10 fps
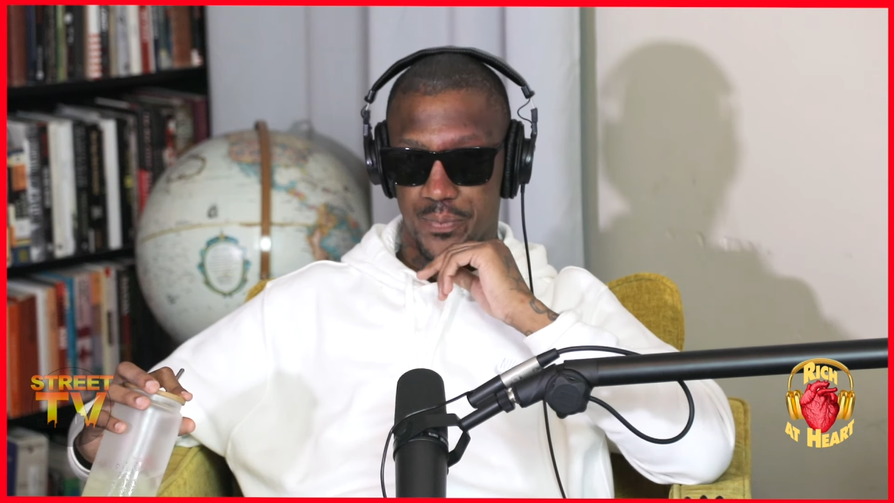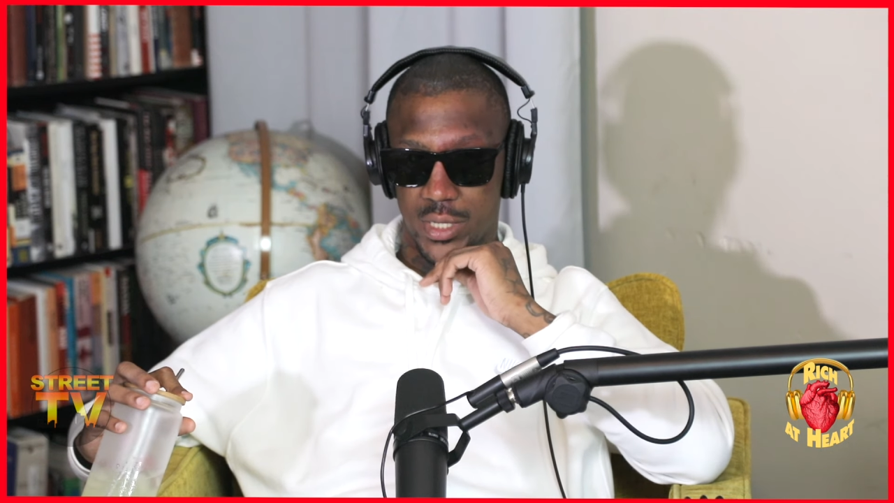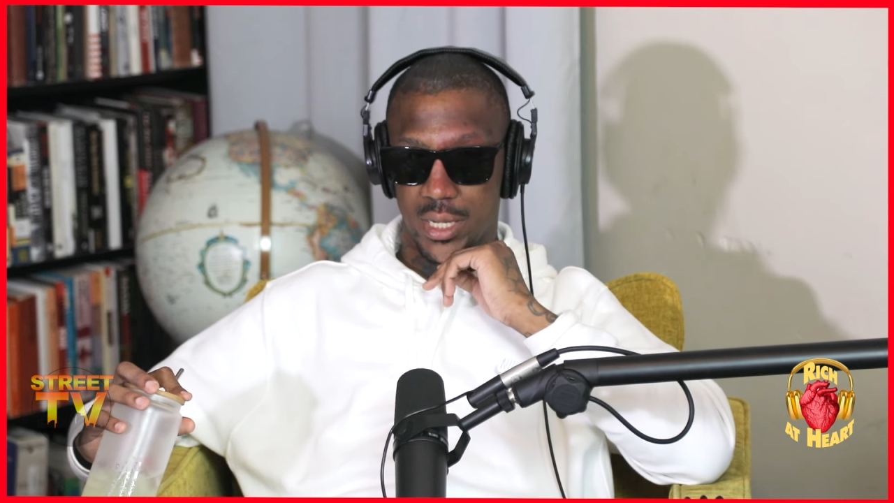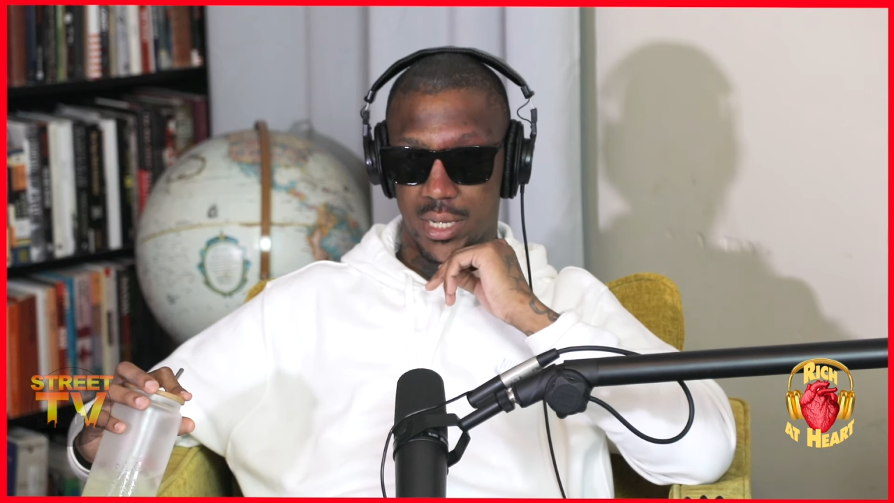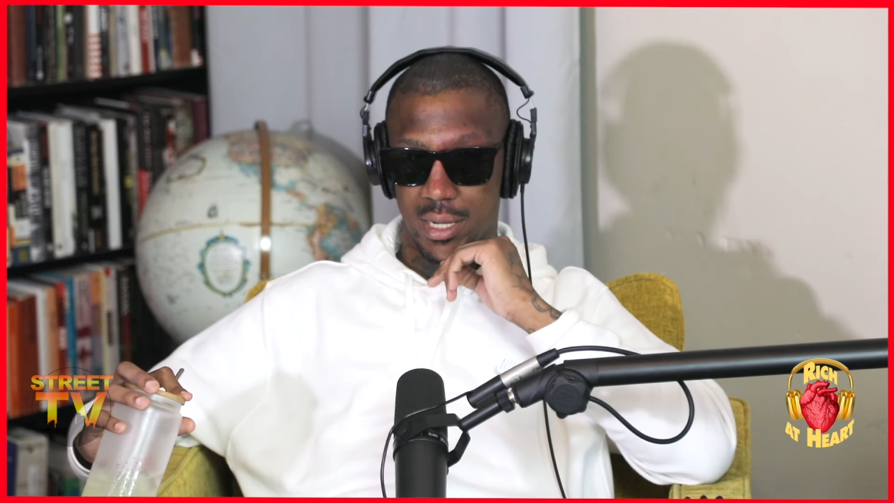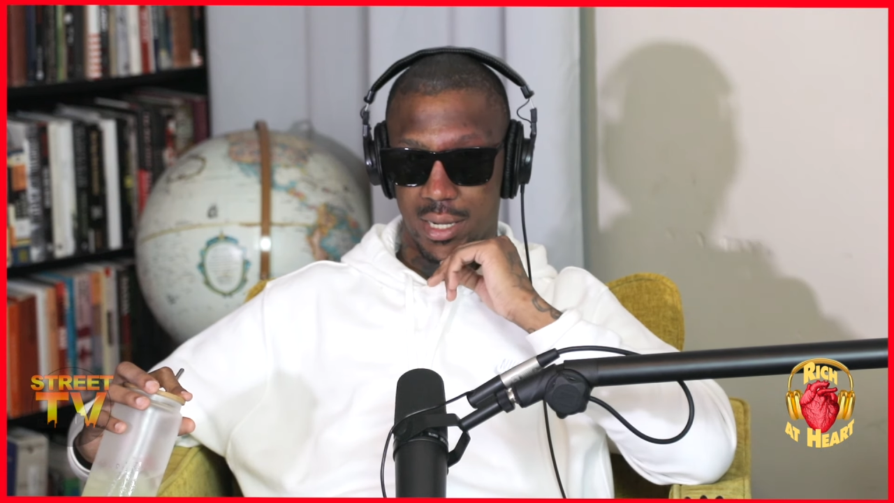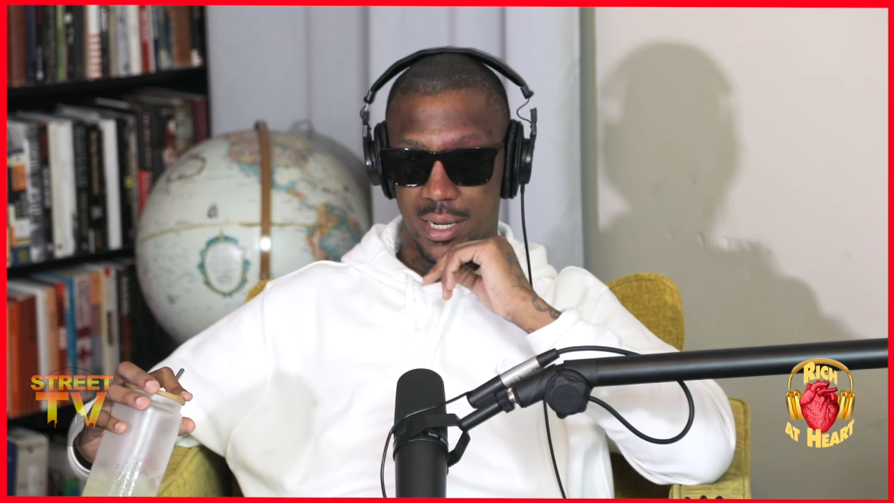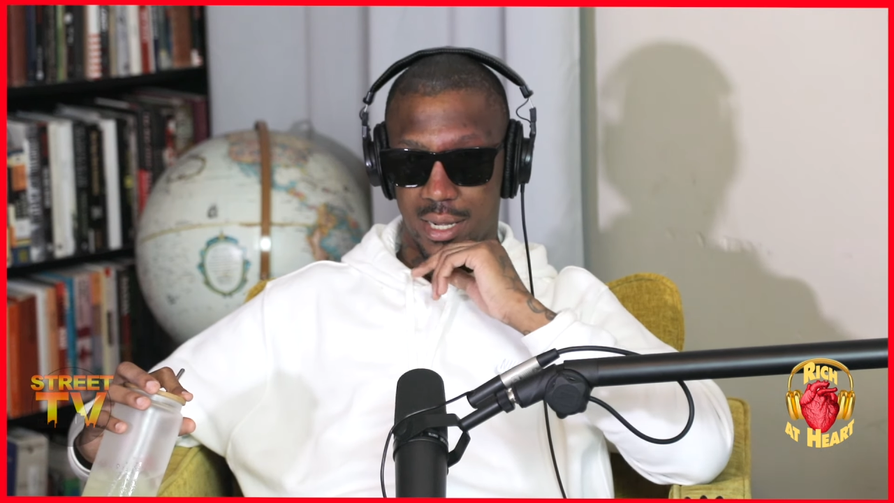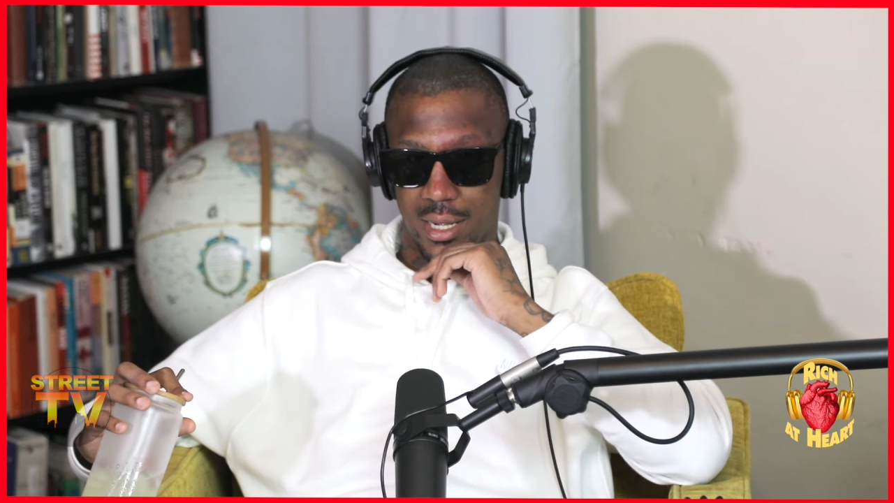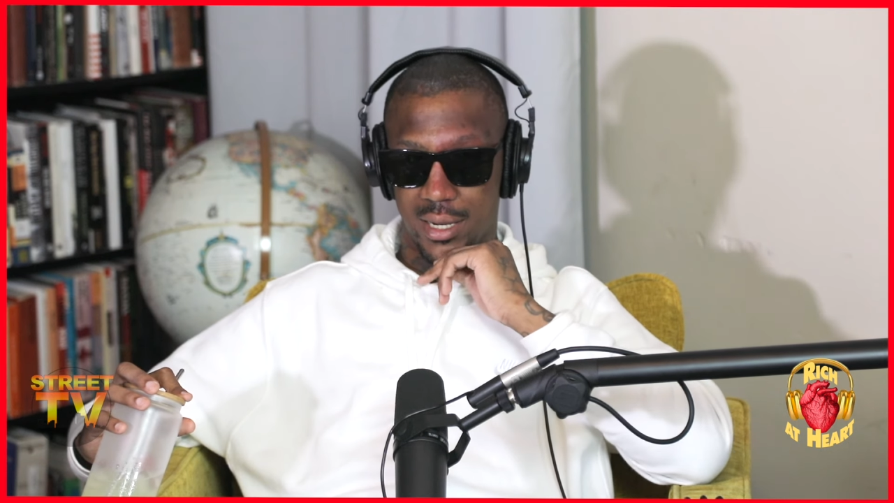And, and,
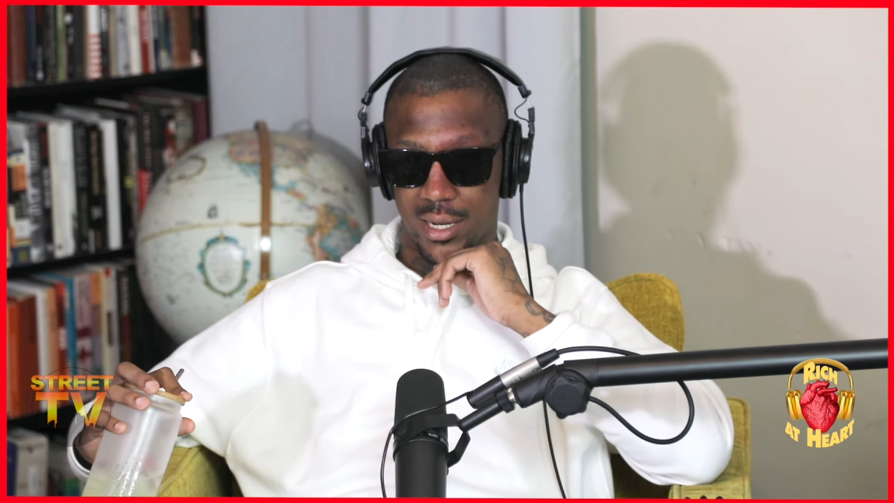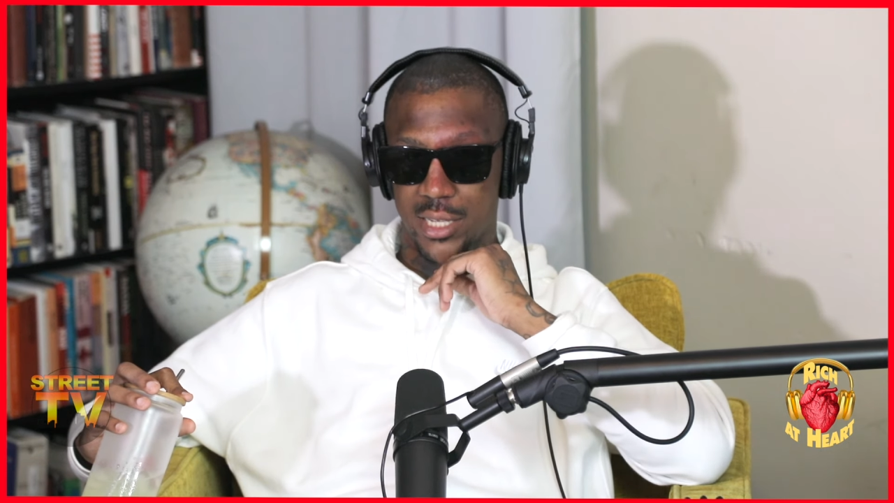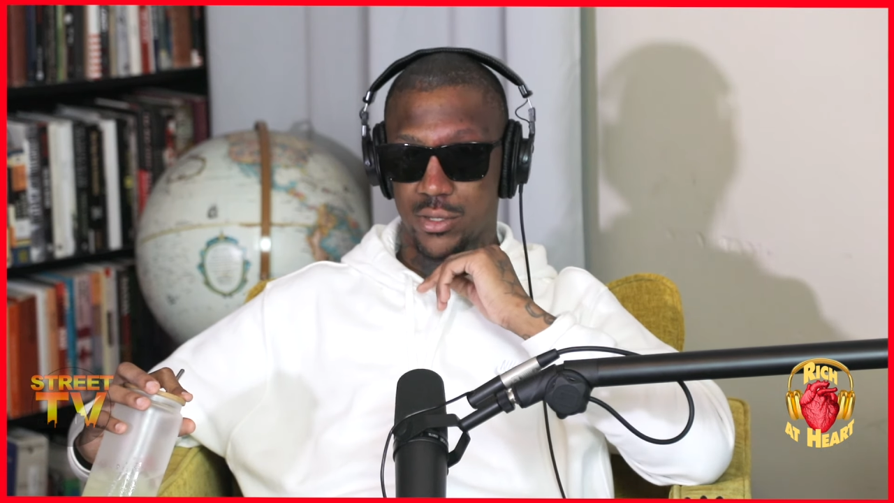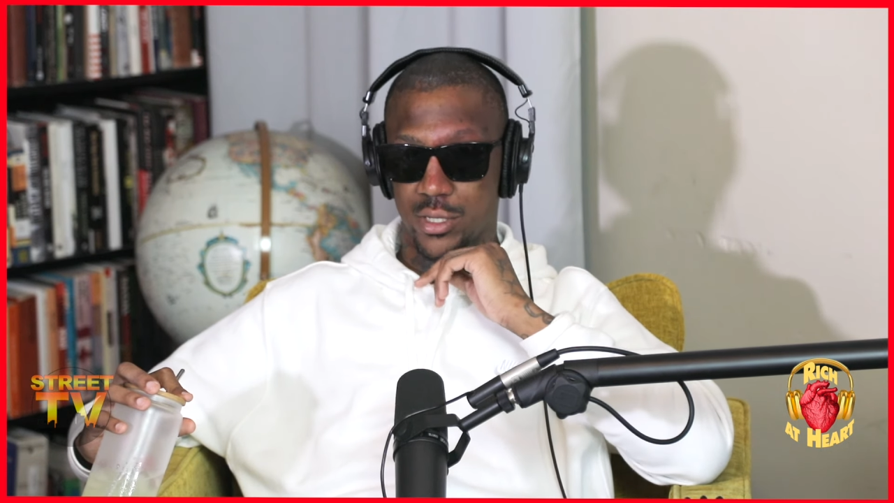and that's what,